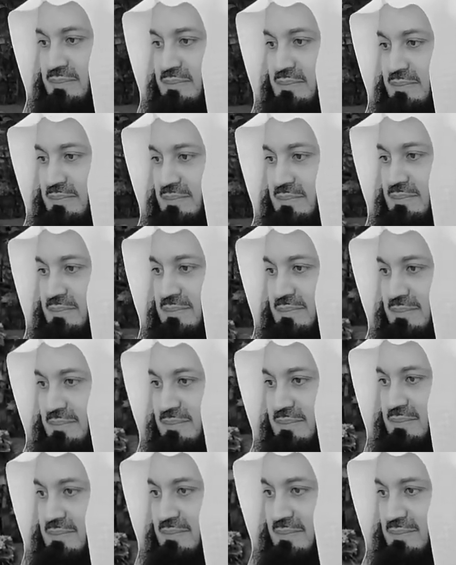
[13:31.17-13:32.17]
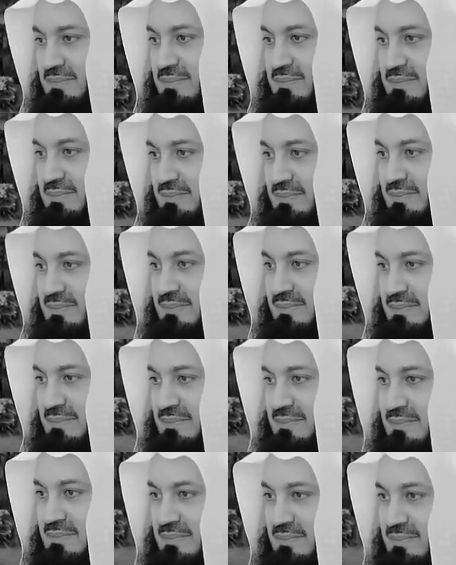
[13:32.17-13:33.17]

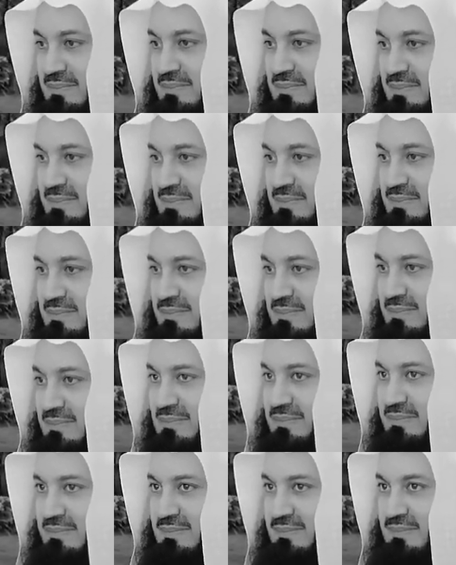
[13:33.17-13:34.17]
(silent)